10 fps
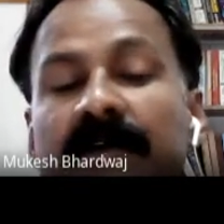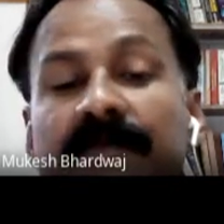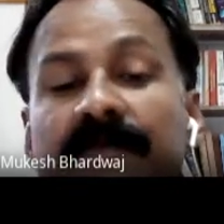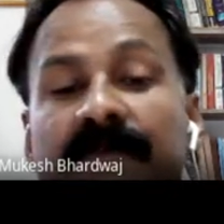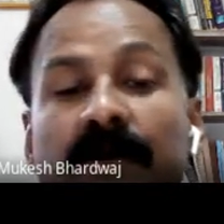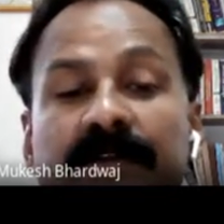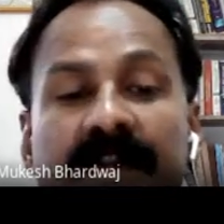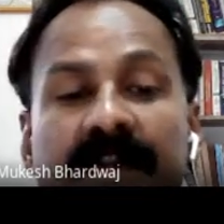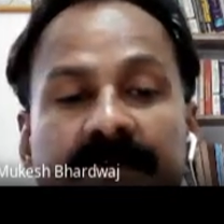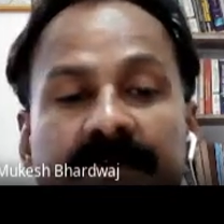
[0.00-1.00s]
found
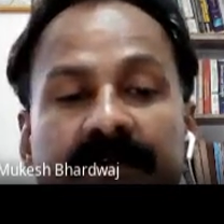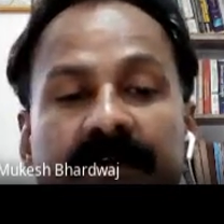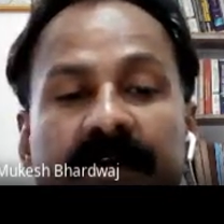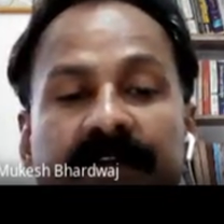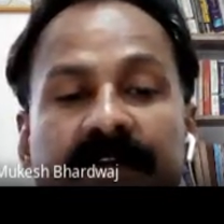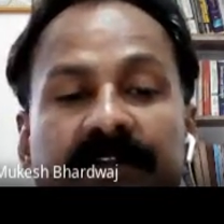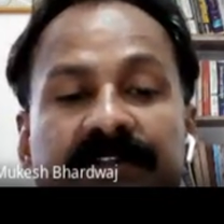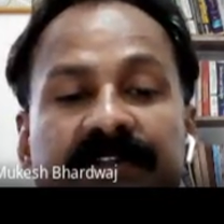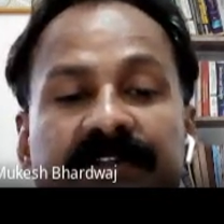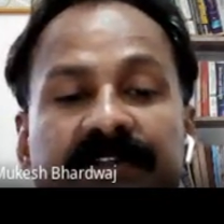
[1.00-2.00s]
that
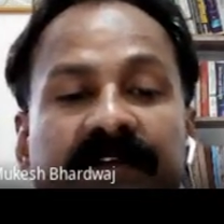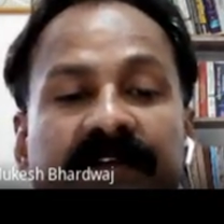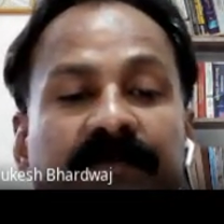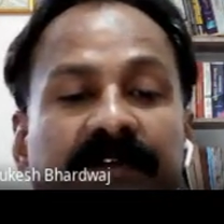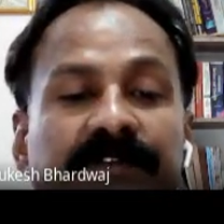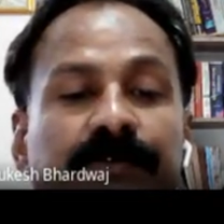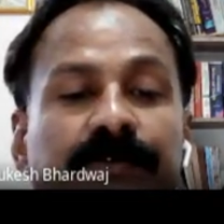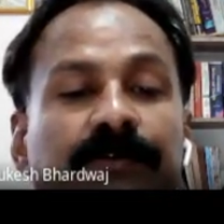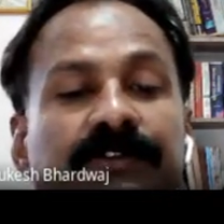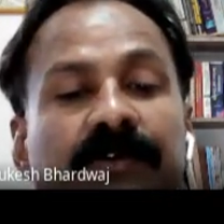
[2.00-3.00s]
ionization effect was
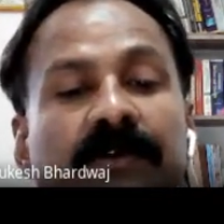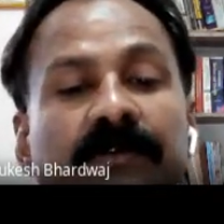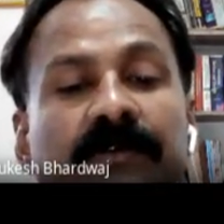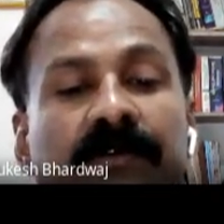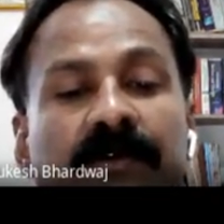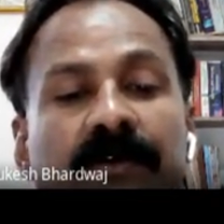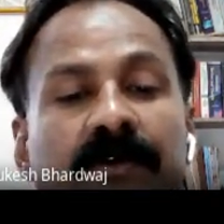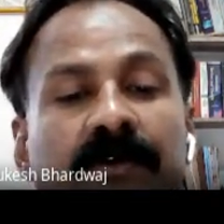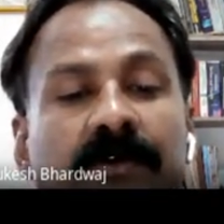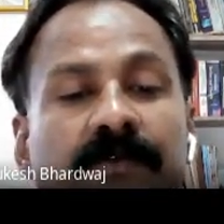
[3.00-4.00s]
too strong
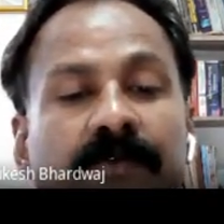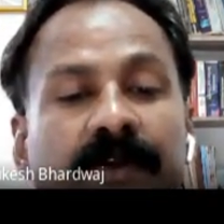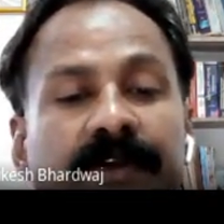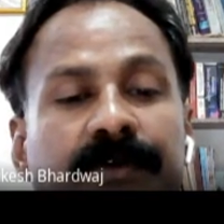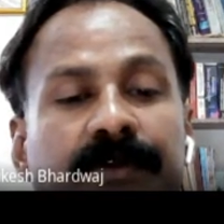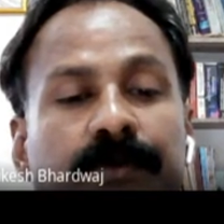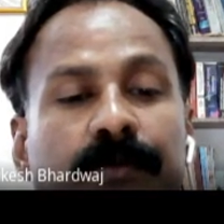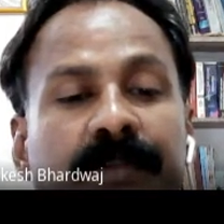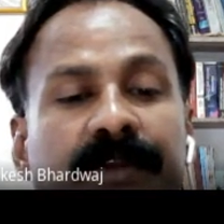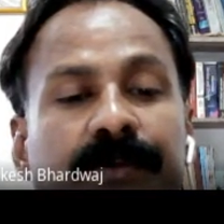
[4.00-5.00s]
for it to
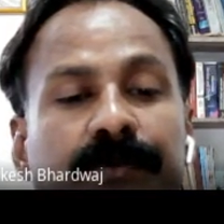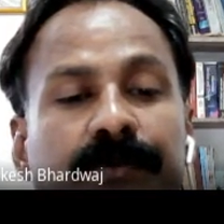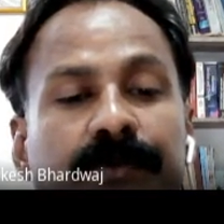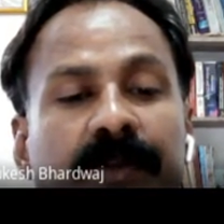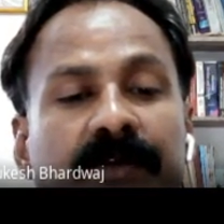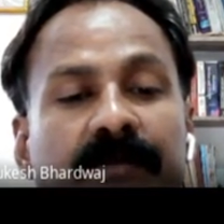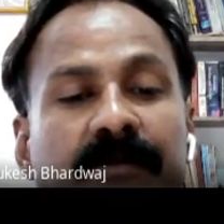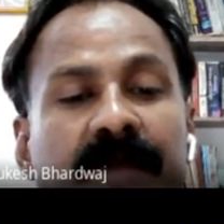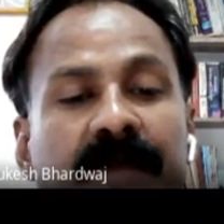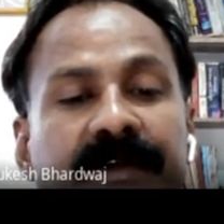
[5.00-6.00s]
be due to
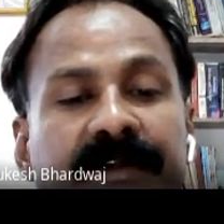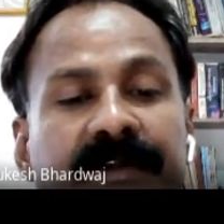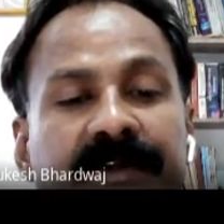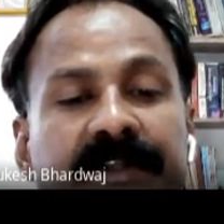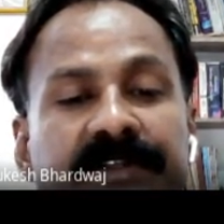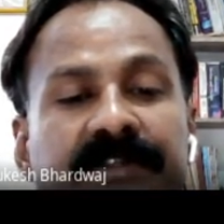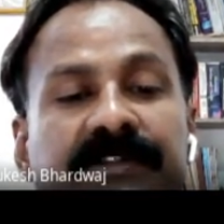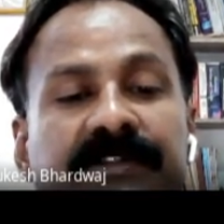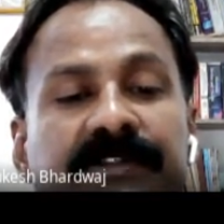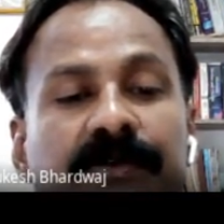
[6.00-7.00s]
electromagnetic radiation
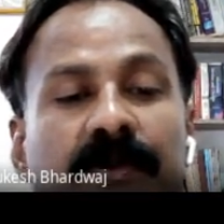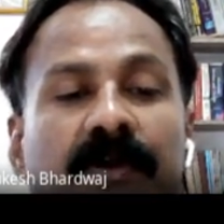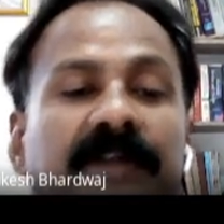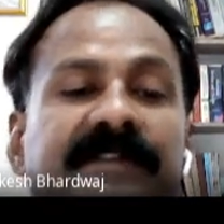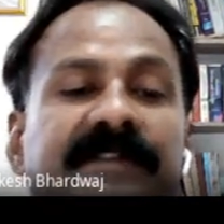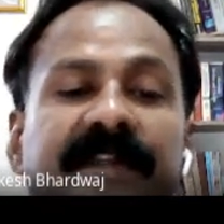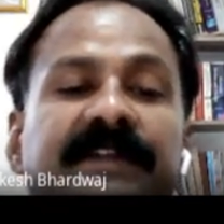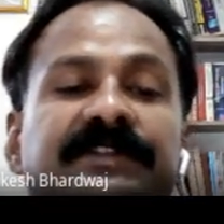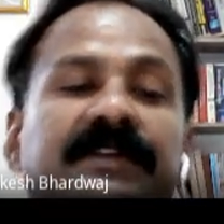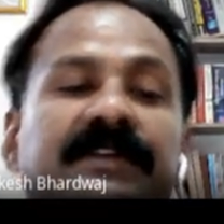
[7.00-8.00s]
so long as
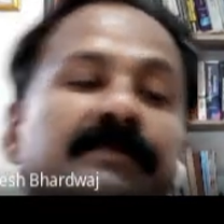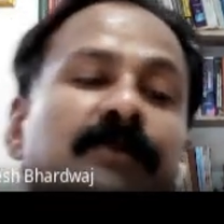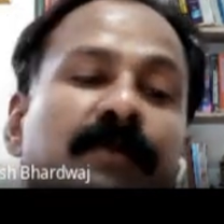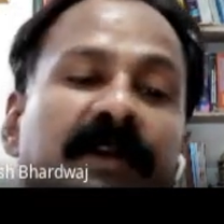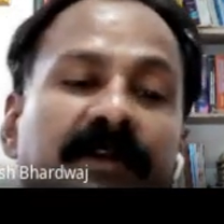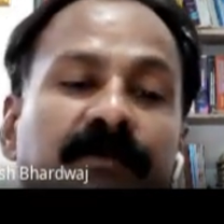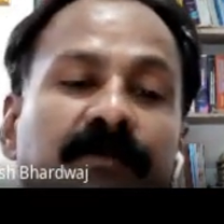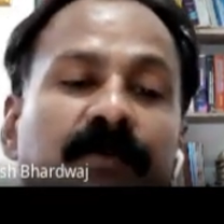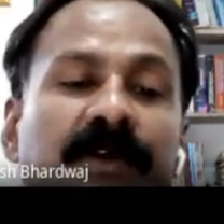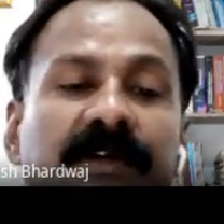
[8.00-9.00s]
energy and momentum
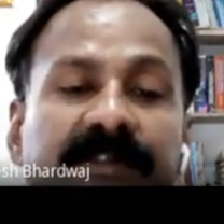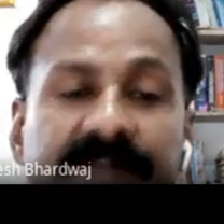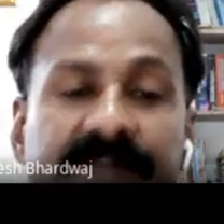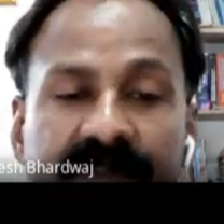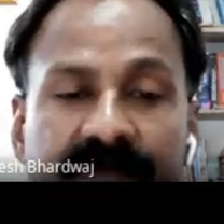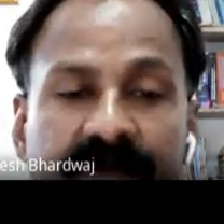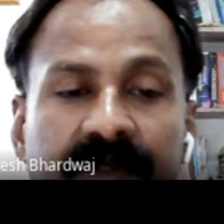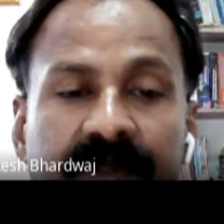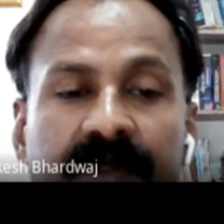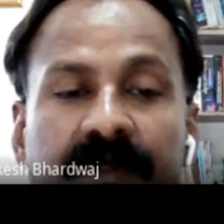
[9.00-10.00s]
were conserved
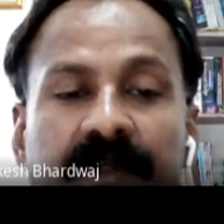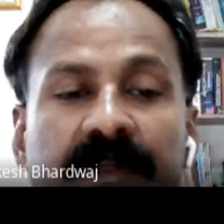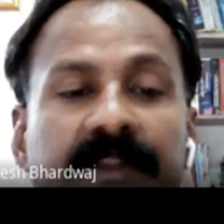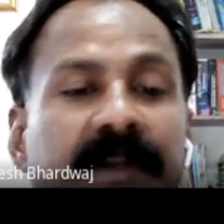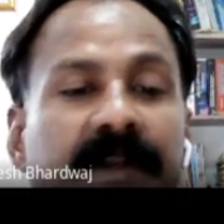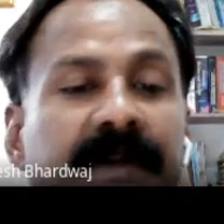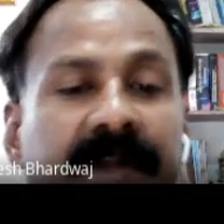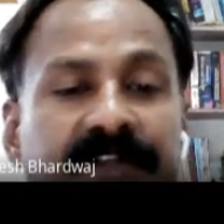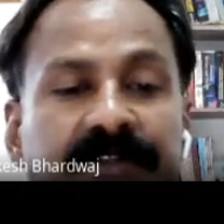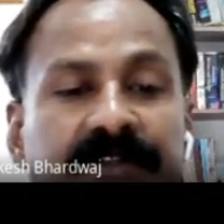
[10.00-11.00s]
in the
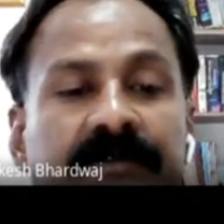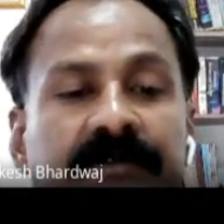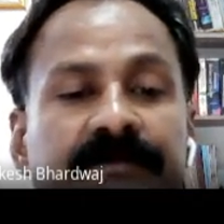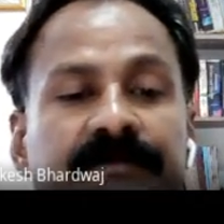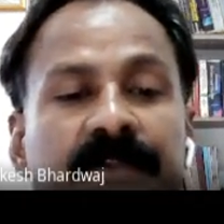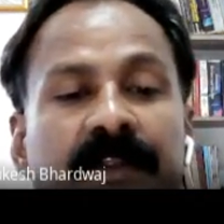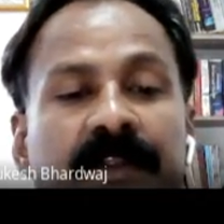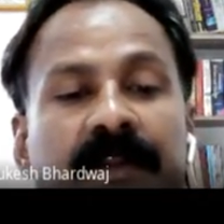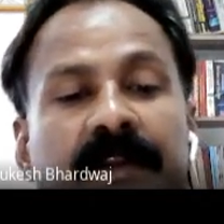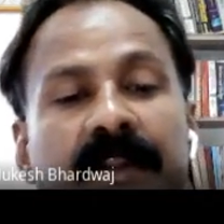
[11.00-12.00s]
interaction.
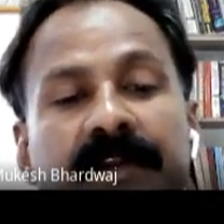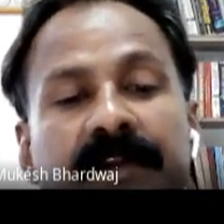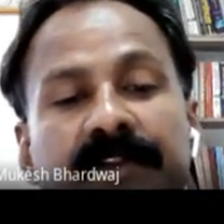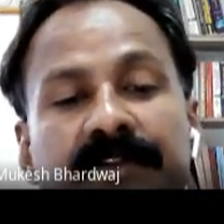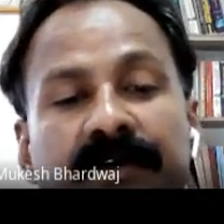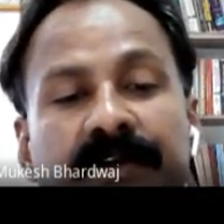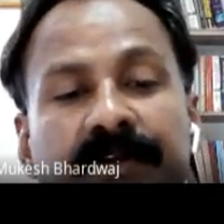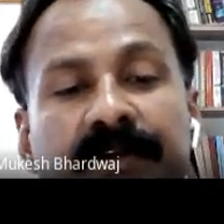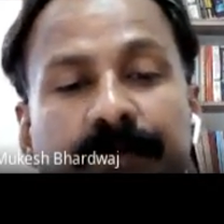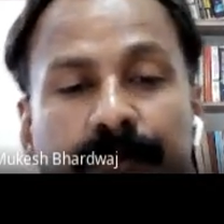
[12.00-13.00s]
In
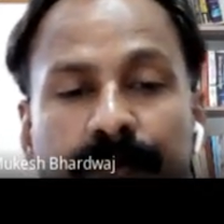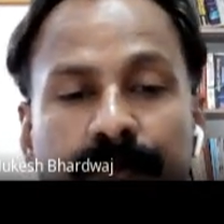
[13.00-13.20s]
1932,